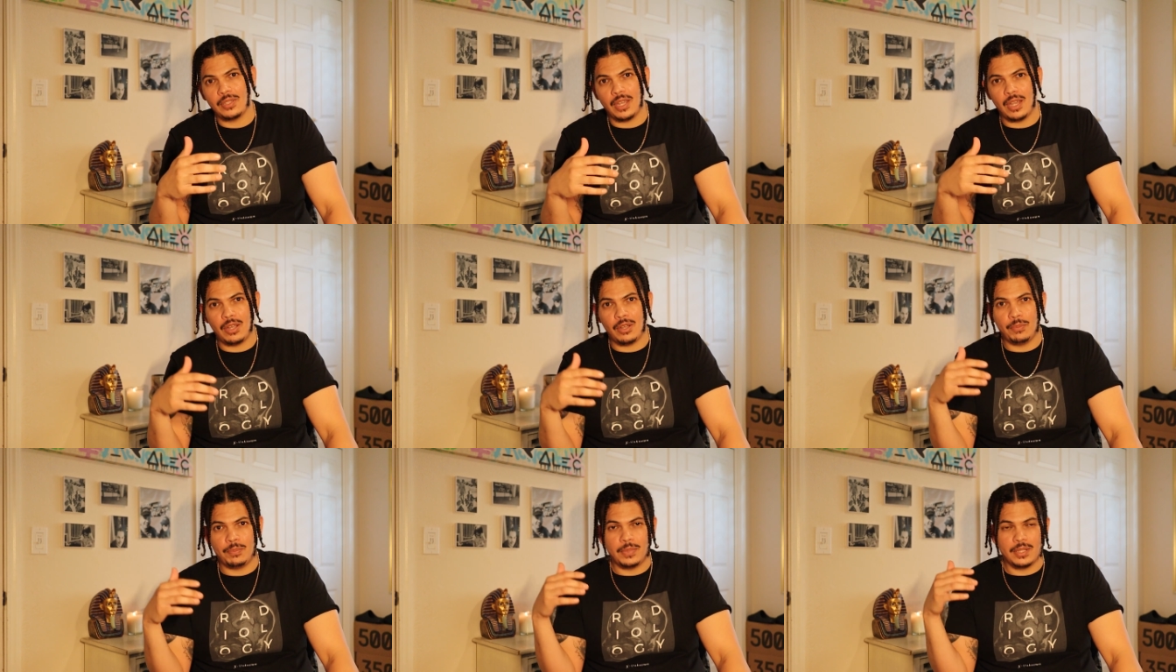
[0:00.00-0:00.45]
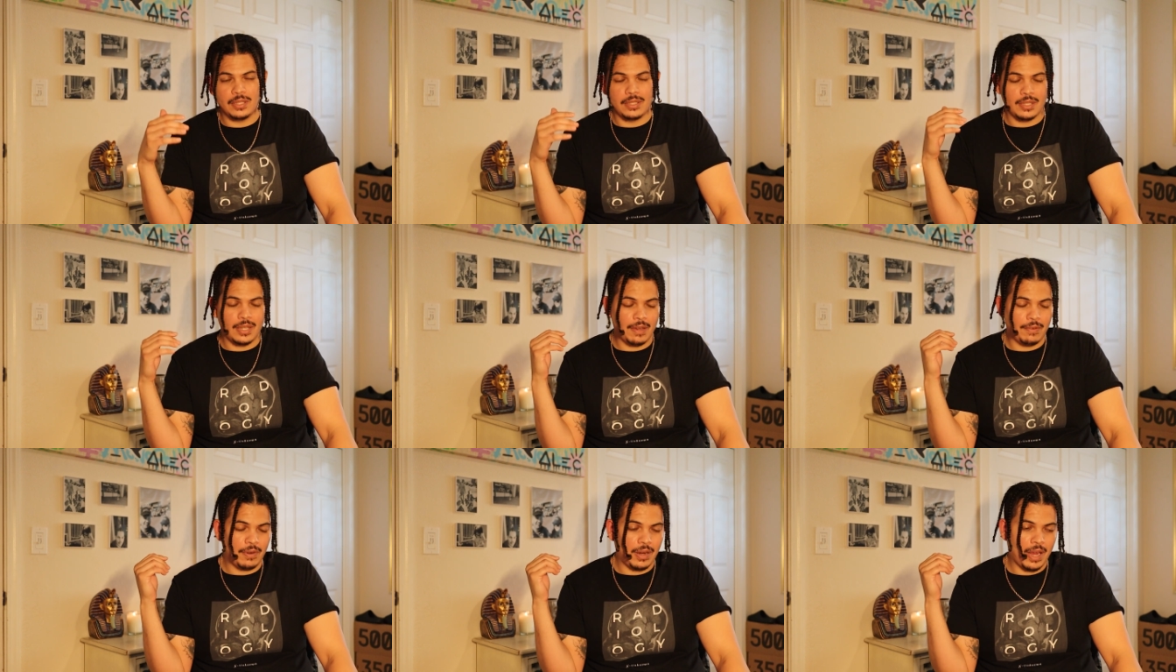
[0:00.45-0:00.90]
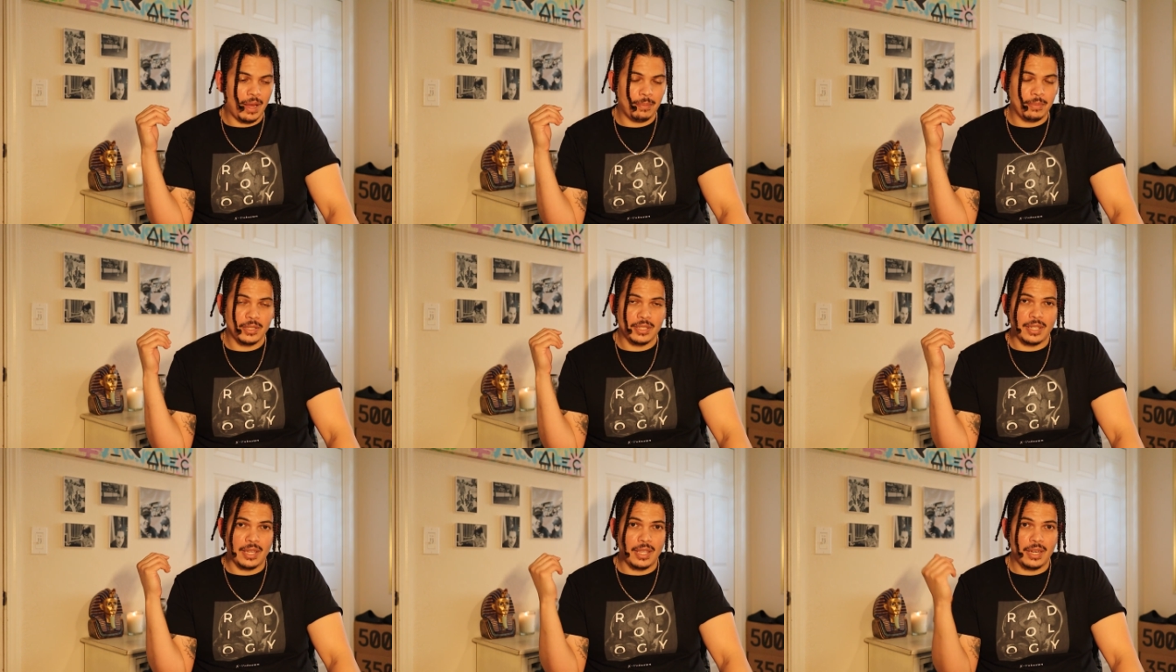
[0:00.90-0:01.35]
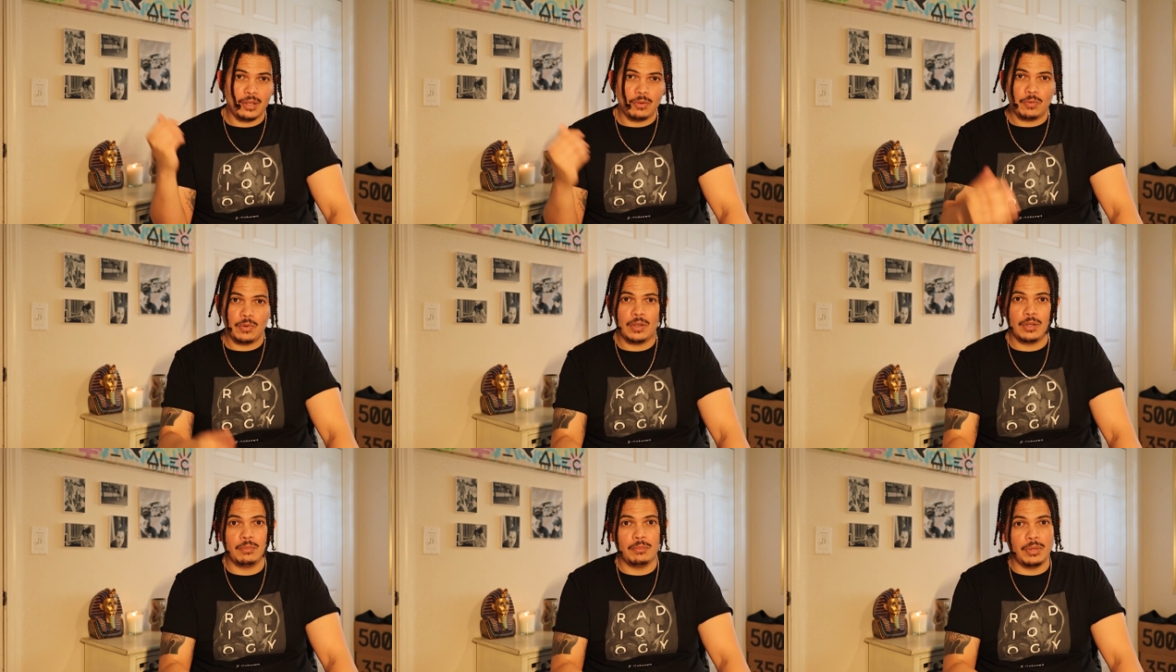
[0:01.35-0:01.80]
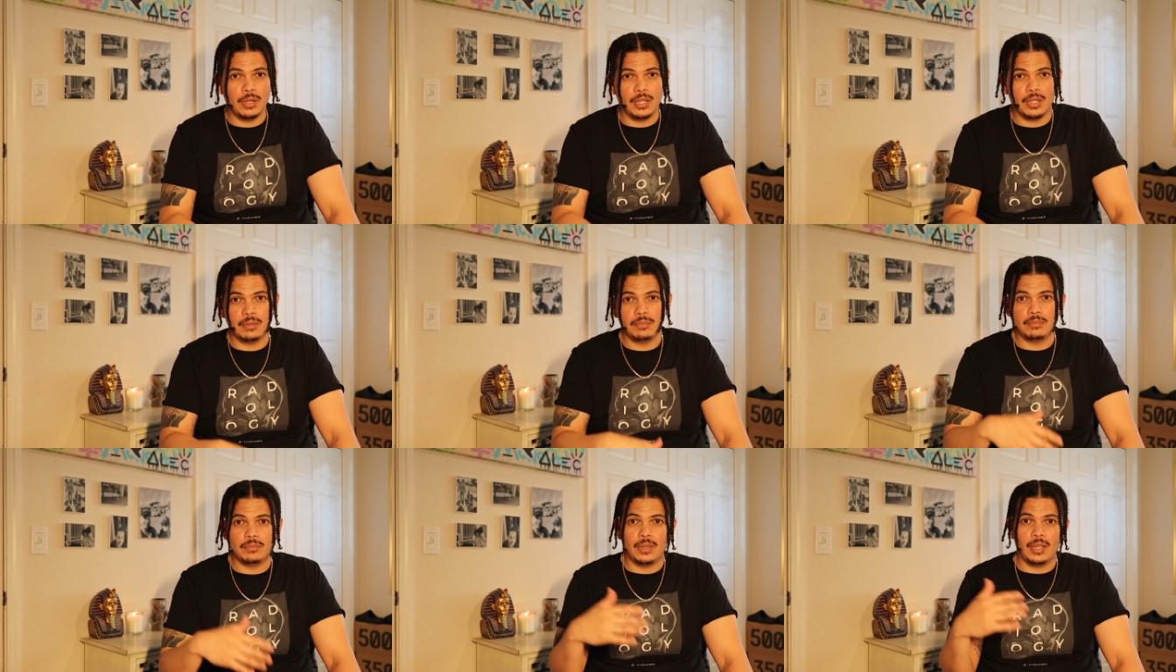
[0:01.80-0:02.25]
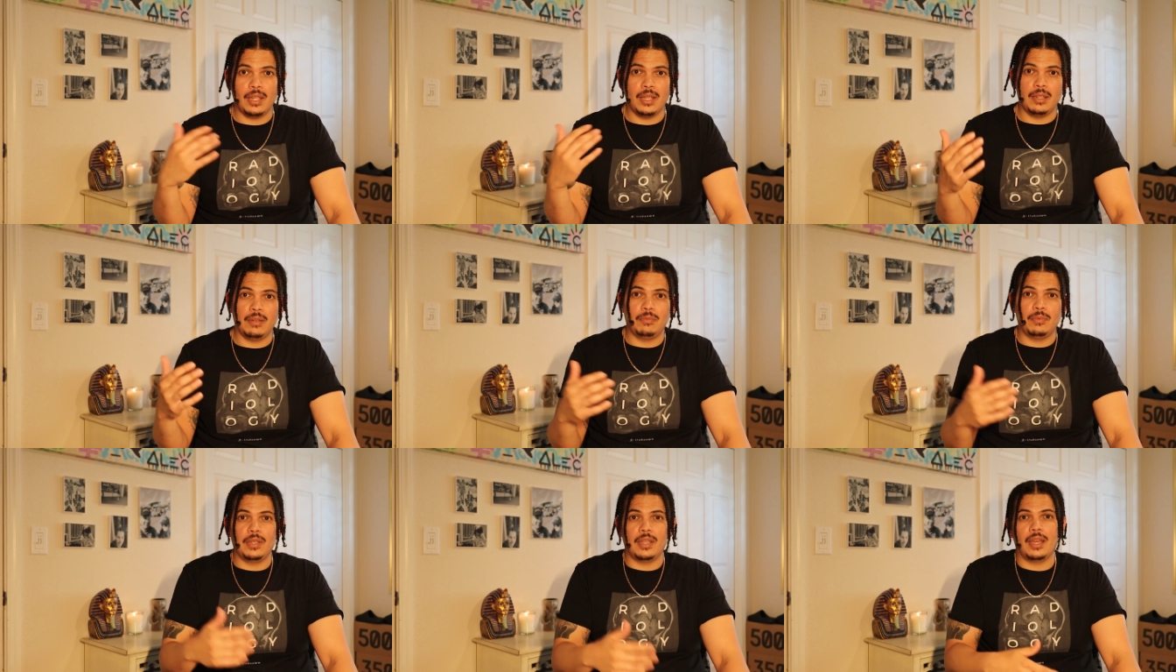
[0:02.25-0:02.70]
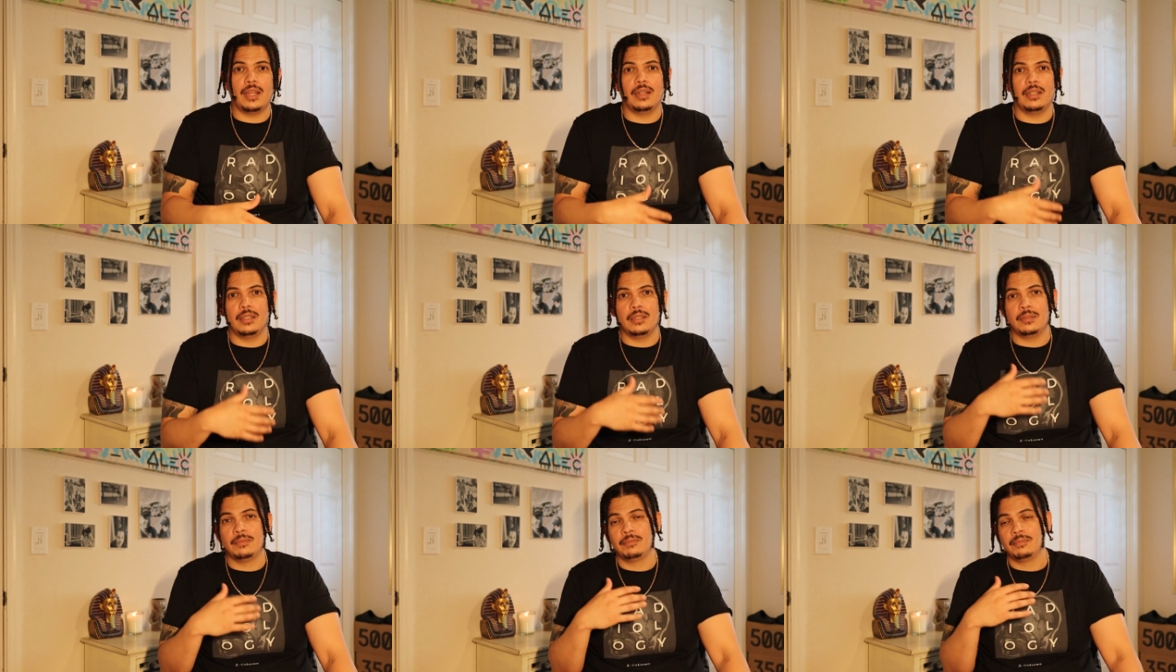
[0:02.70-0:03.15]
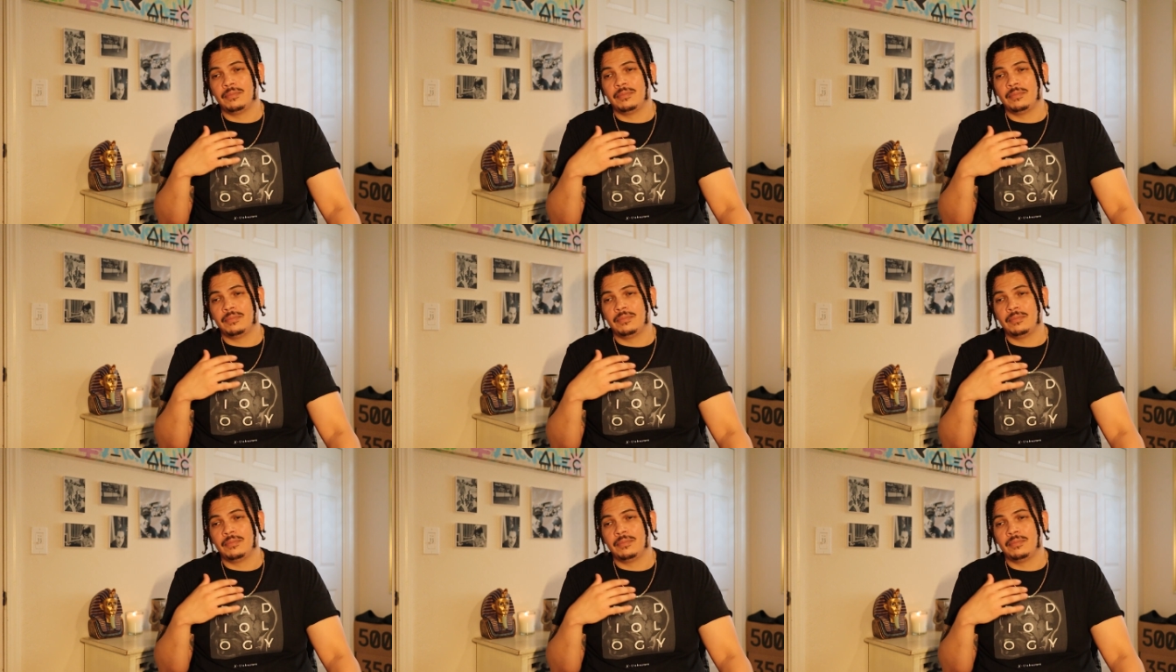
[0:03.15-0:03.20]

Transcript: I hope this never happens to anyone, but hey, we gotta